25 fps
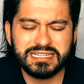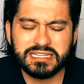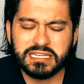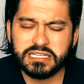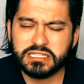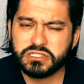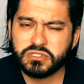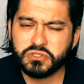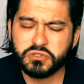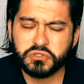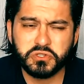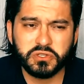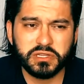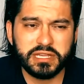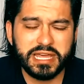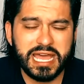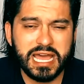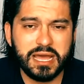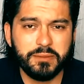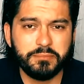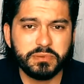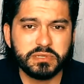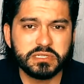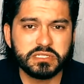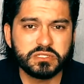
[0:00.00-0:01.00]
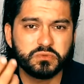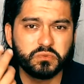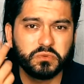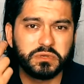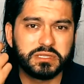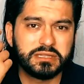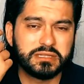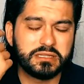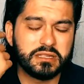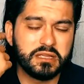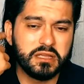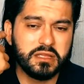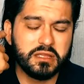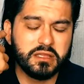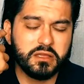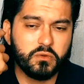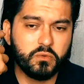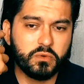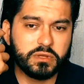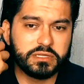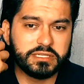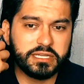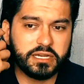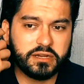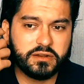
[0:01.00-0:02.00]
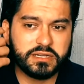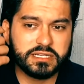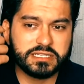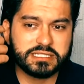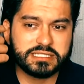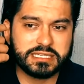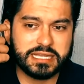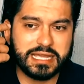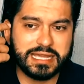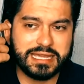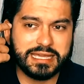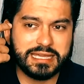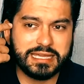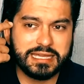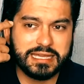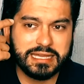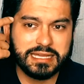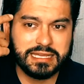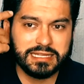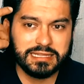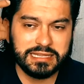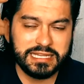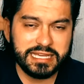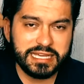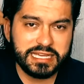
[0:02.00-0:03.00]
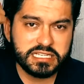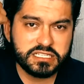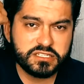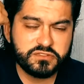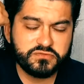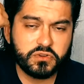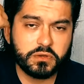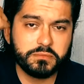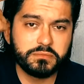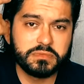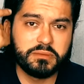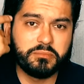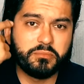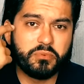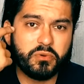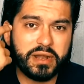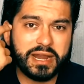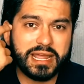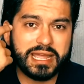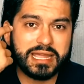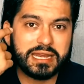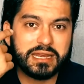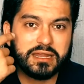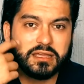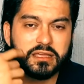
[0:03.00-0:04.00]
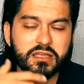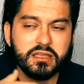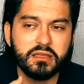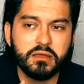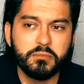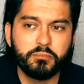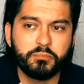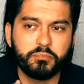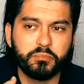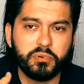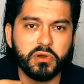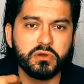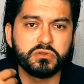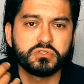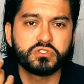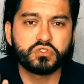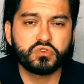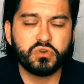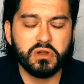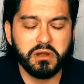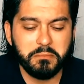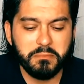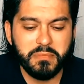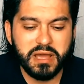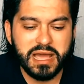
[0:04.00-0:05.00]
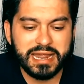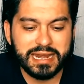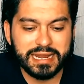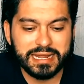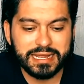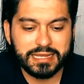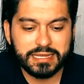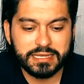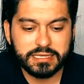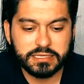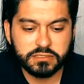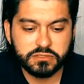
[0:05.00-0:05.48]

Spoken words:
This usually happens when there is a leakage from the brain post-traumatic.